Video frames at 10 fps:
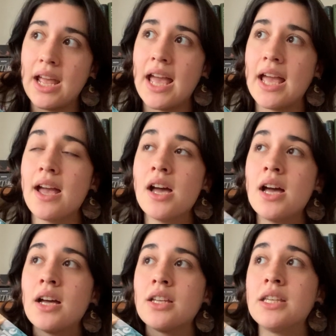a
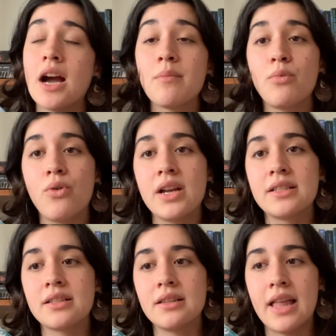young
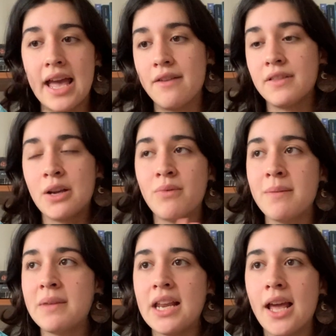boy's life. Like,
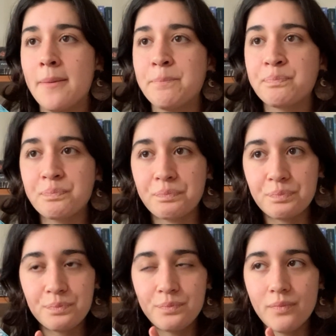we meet him,
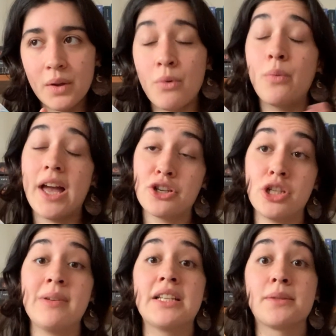well, we
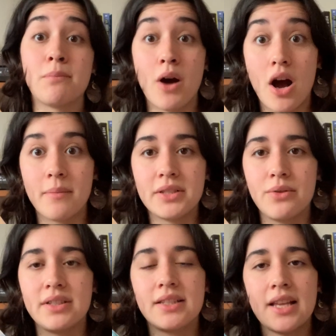actually meet his mom.
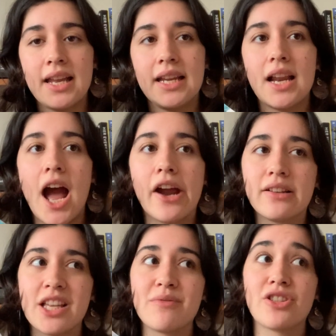So it's set in
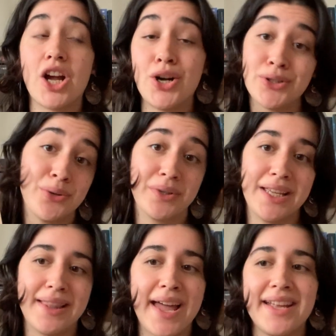Ireland, which I also
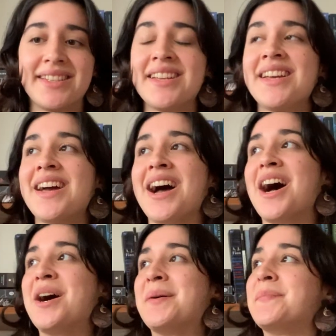really liked.
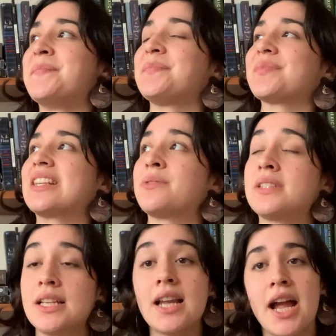So
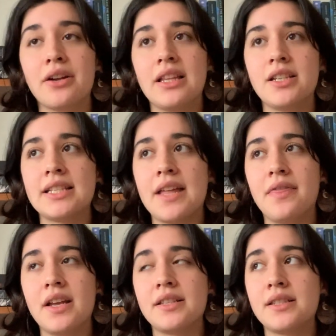it's set in Ireland,
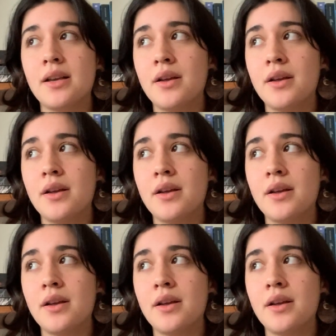and this